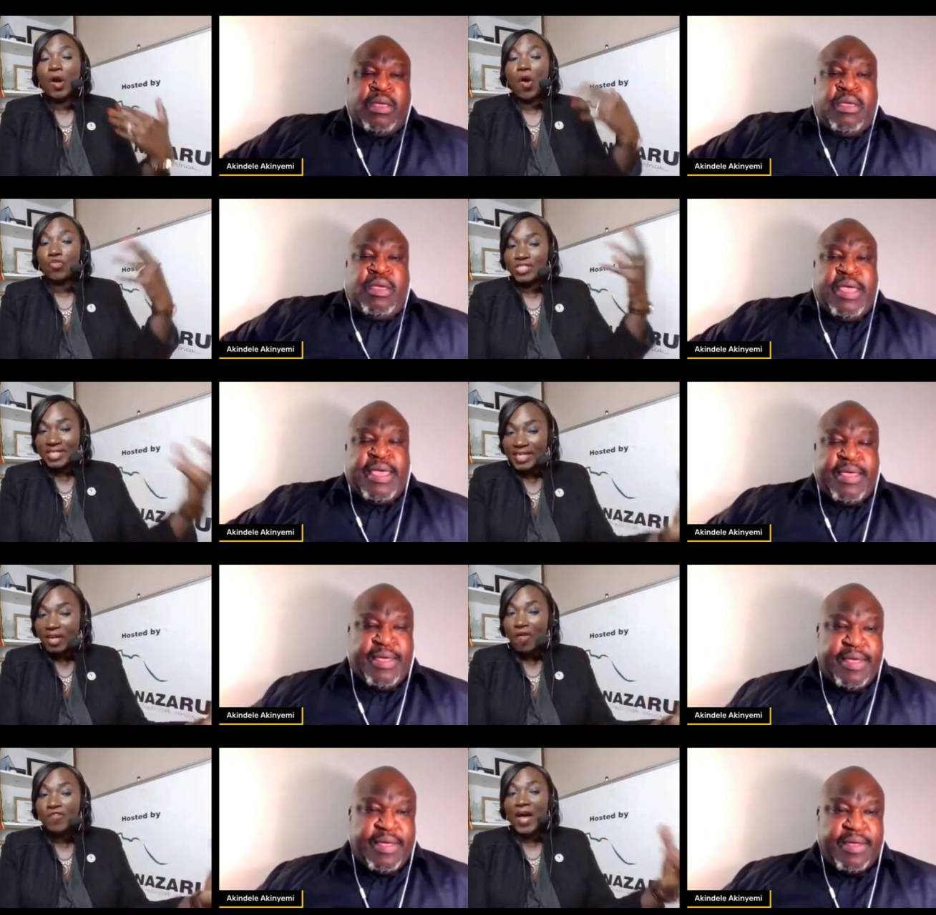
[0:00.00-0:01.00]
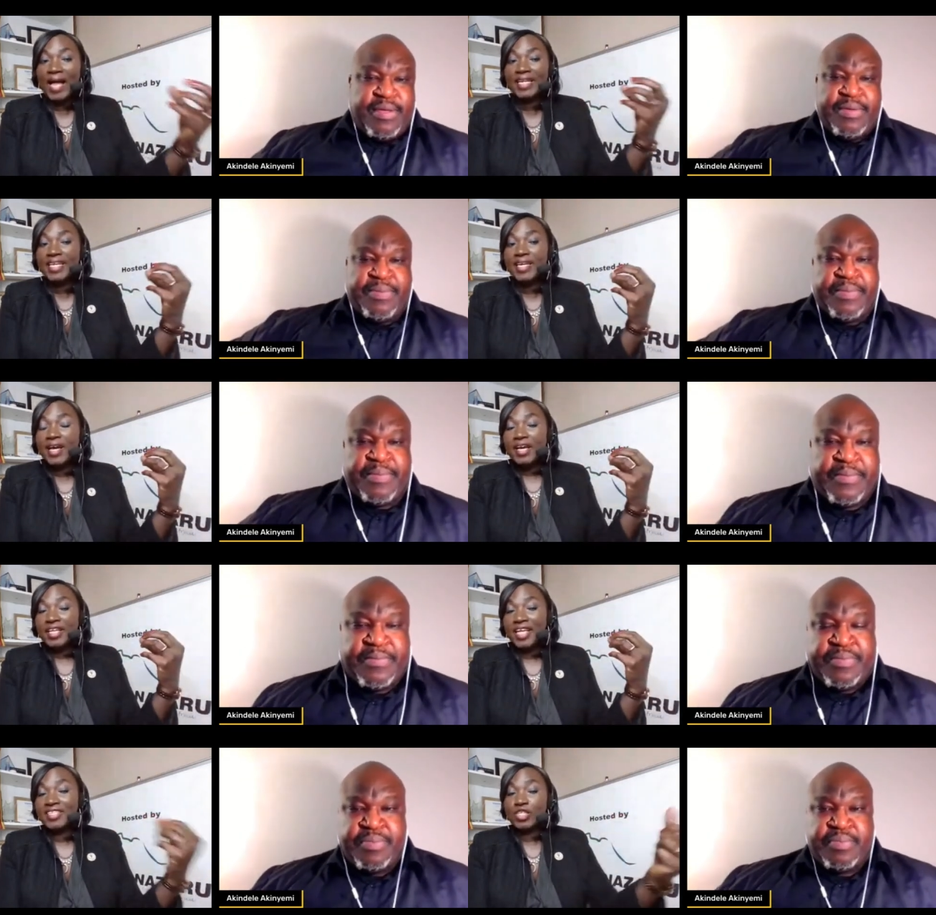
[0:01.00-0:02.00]
Speaker 1: of Silicon Valley.
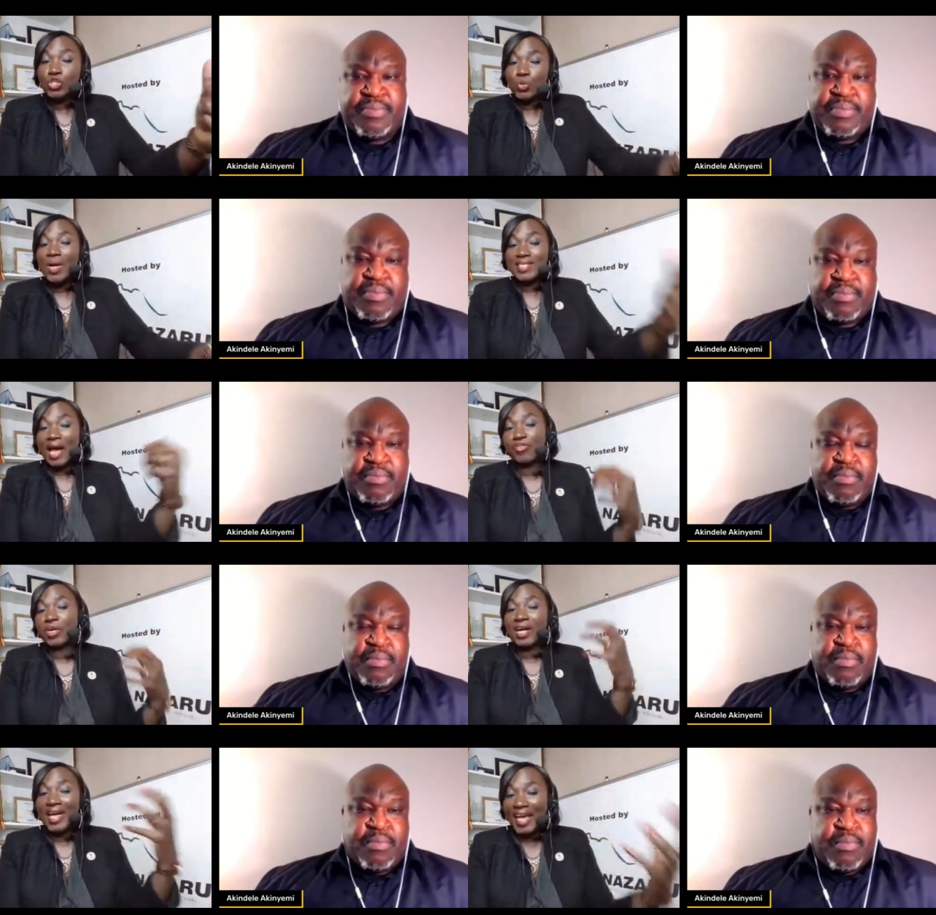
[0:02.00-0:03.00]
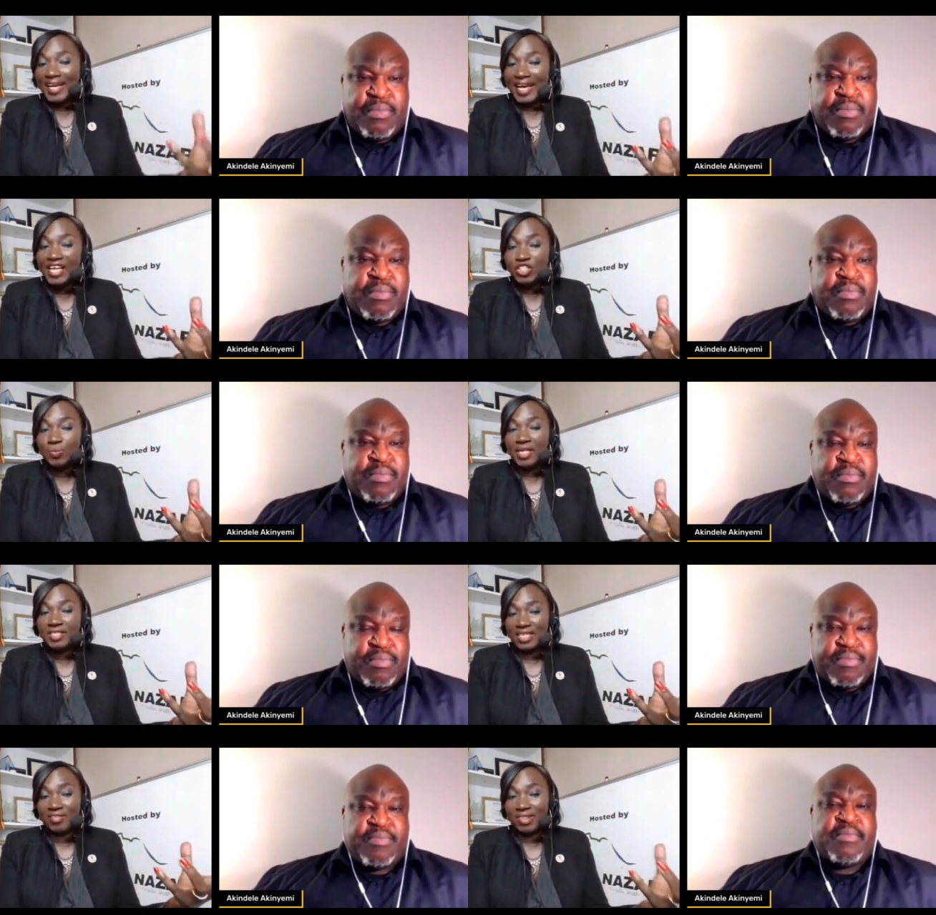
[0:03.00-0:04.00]
There's a US Africa
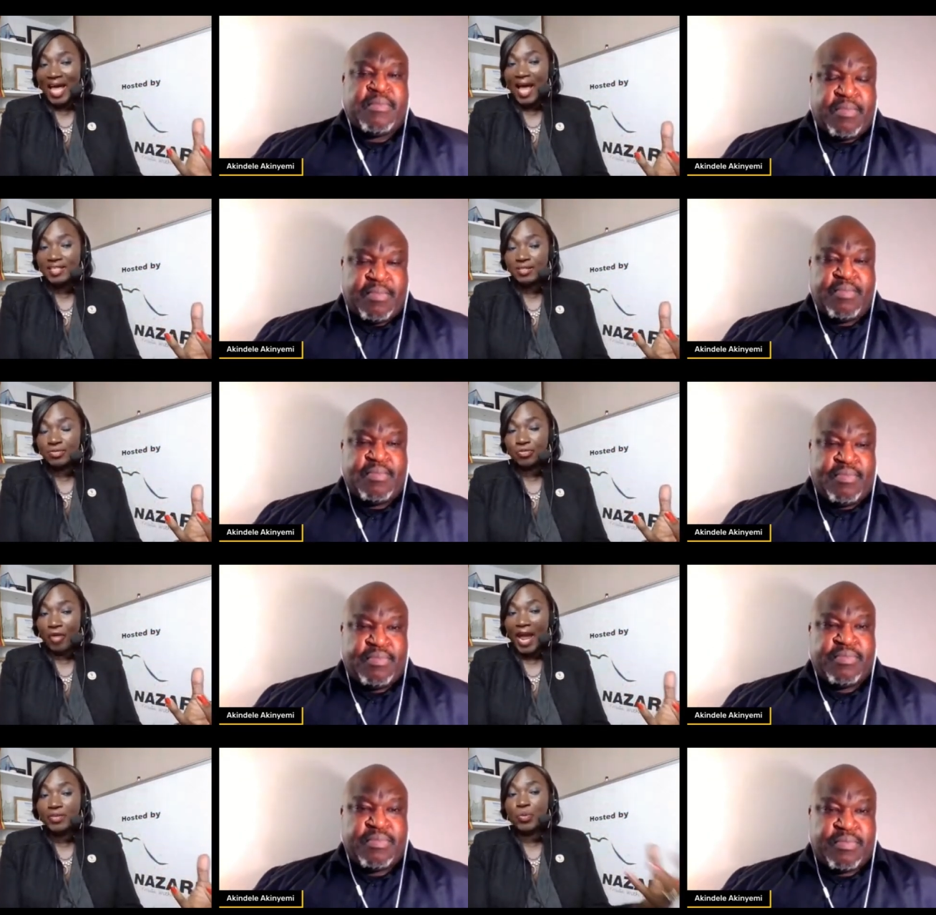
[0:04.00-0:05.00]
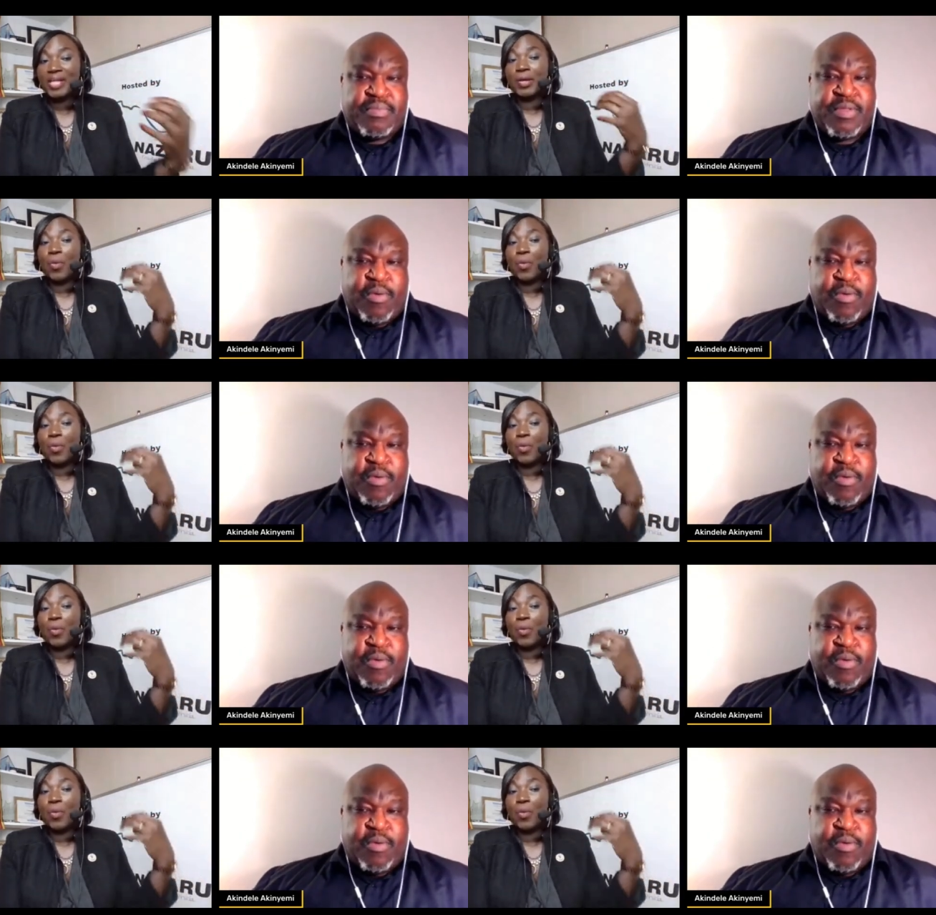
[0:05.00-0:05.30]
engagement in that, right? Where they right.